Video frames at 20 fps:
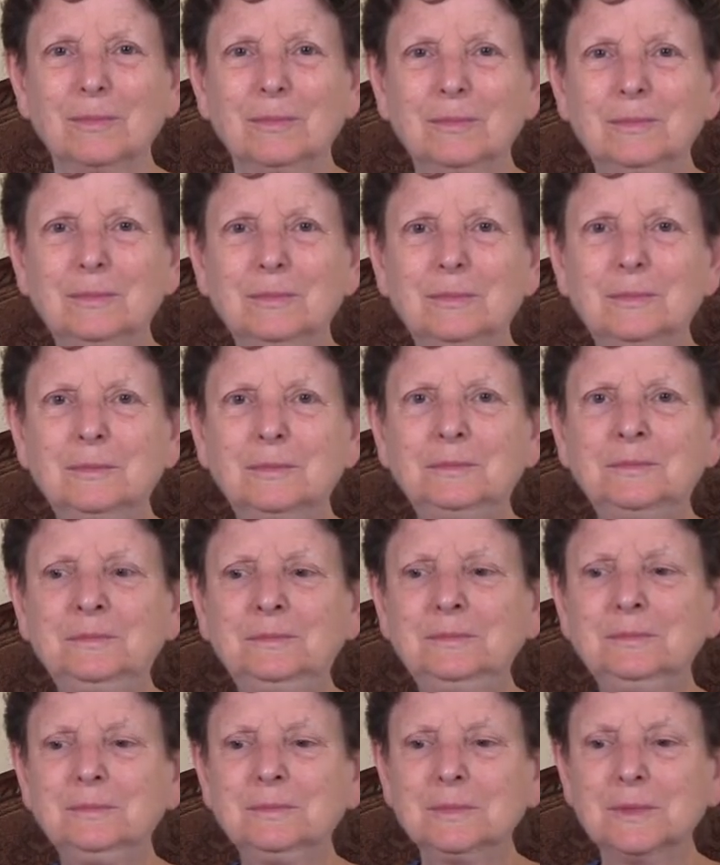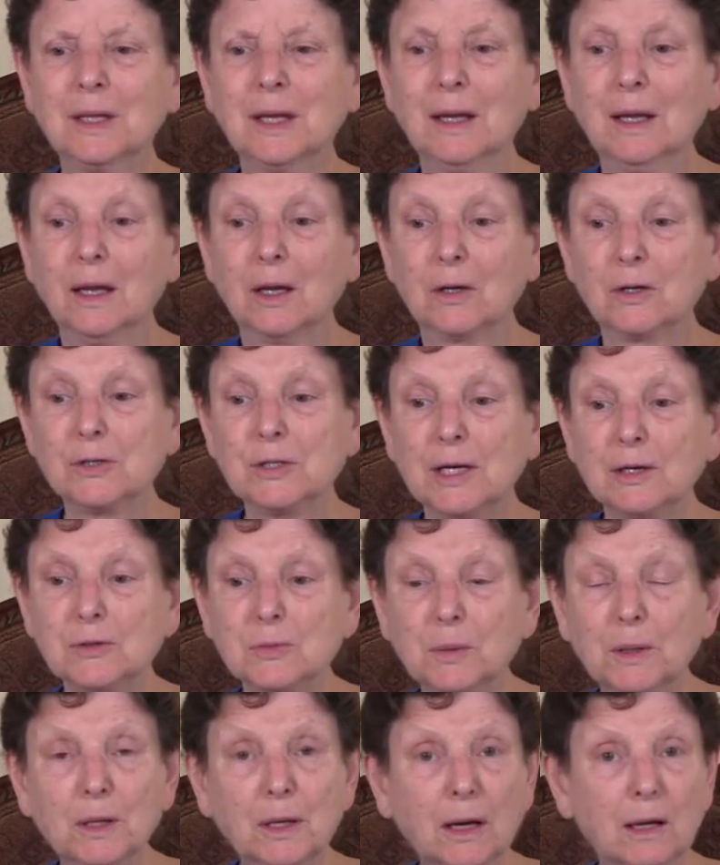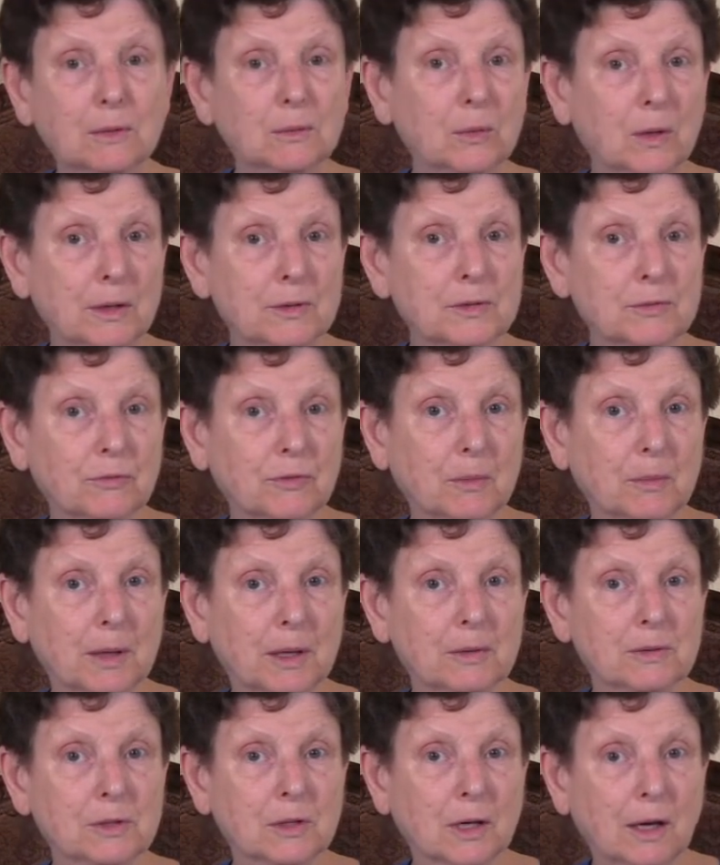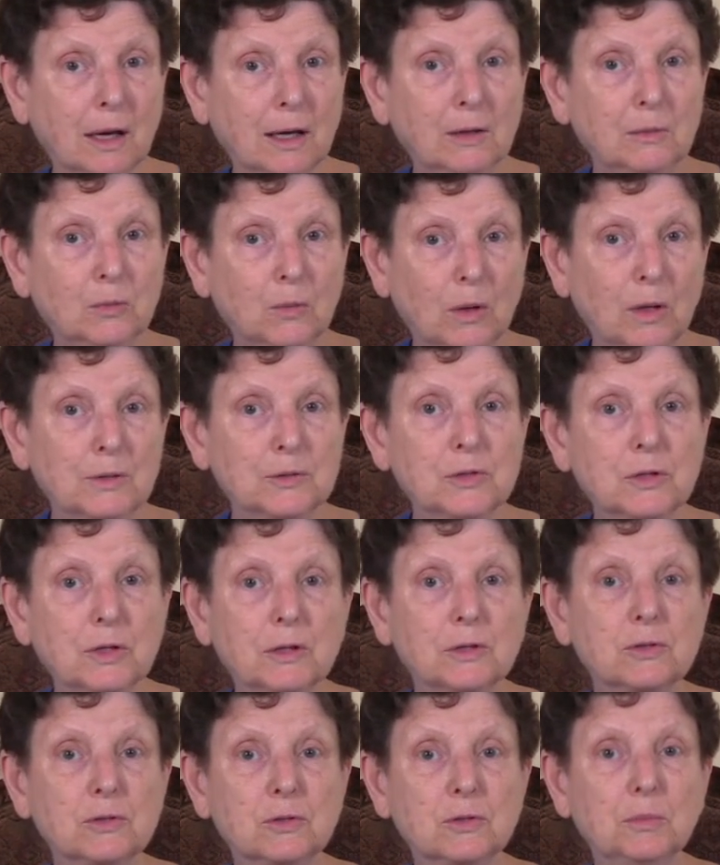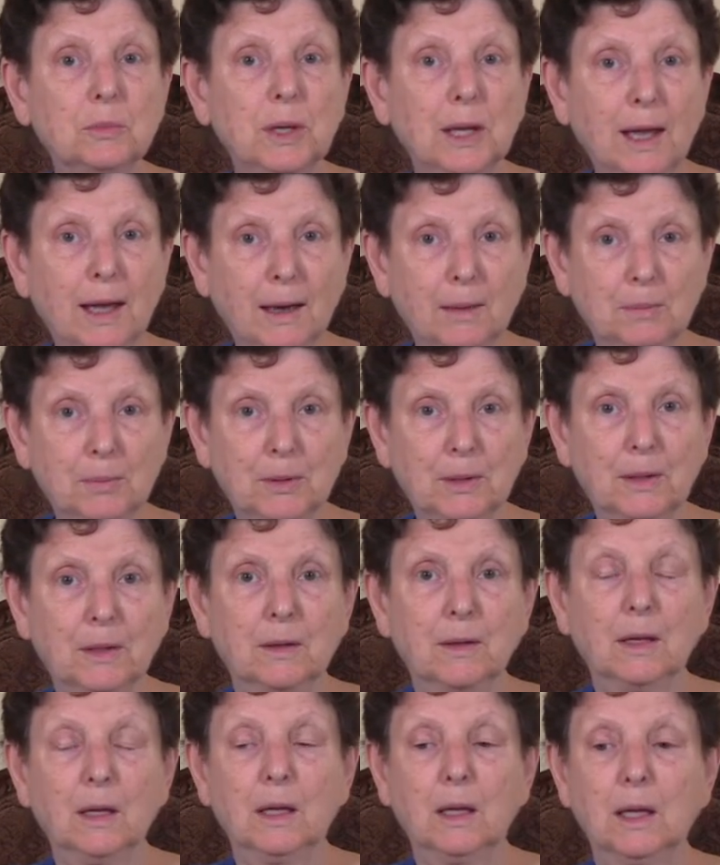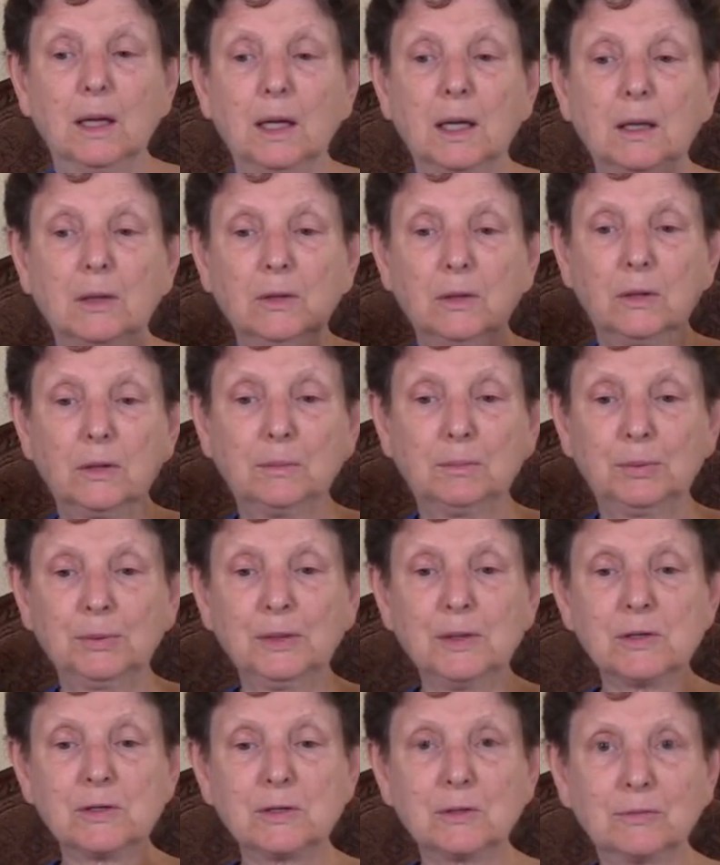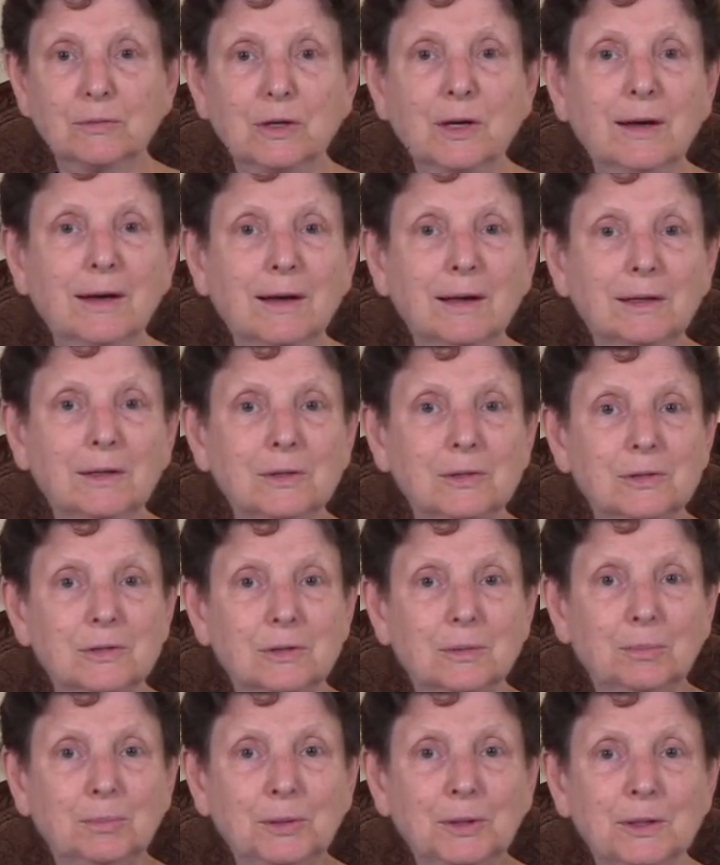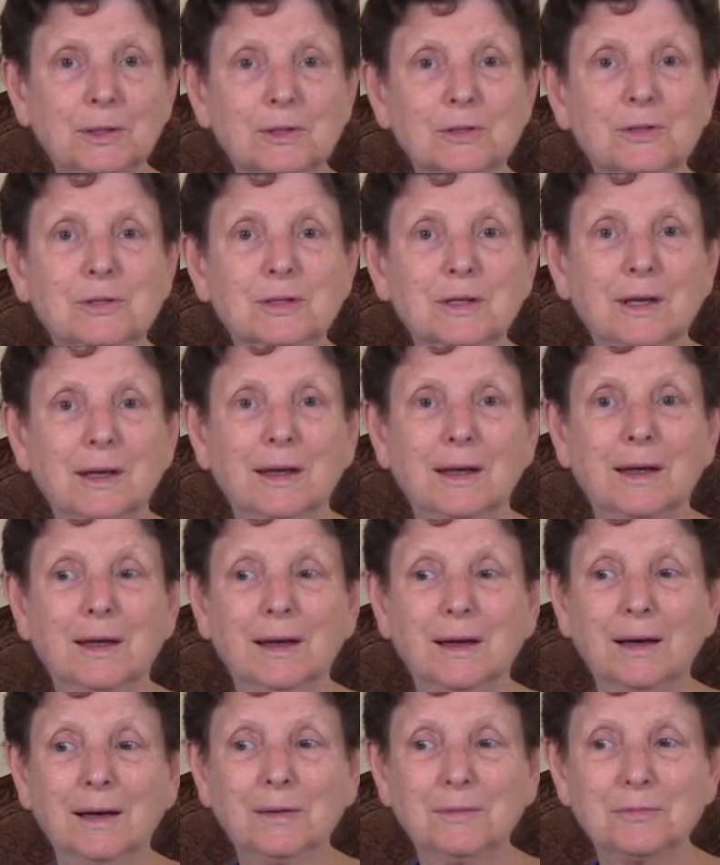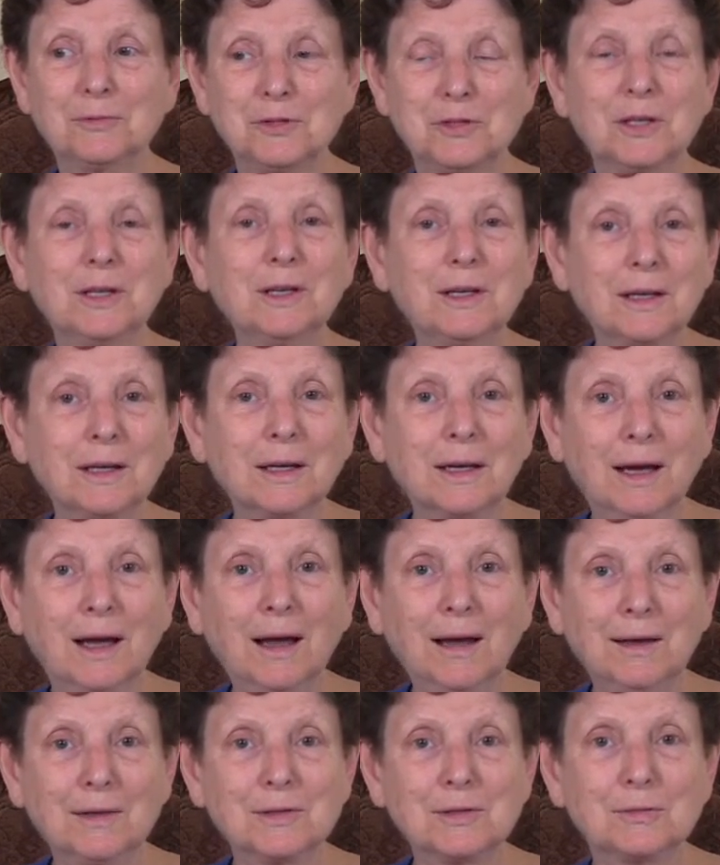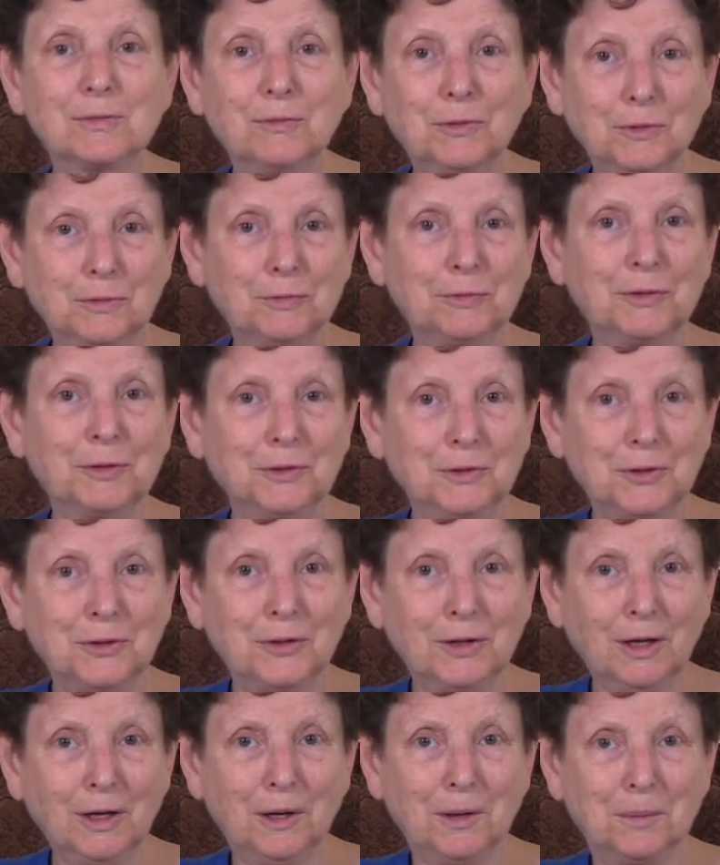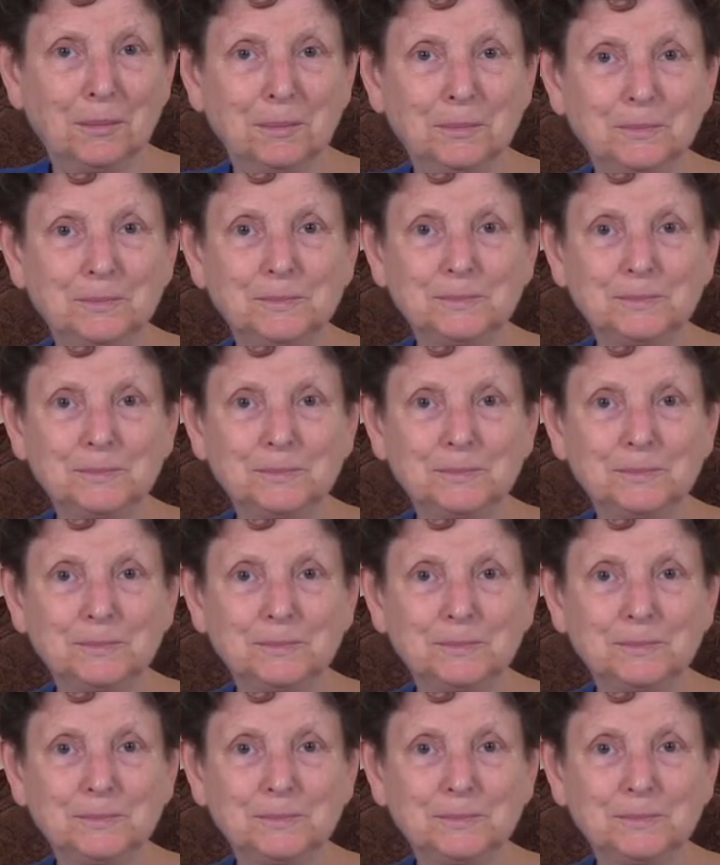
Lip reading: Because that's what God wants from us. God wants us to be happy. And the bliss of God is the bliss of seeing us fulfilled in him.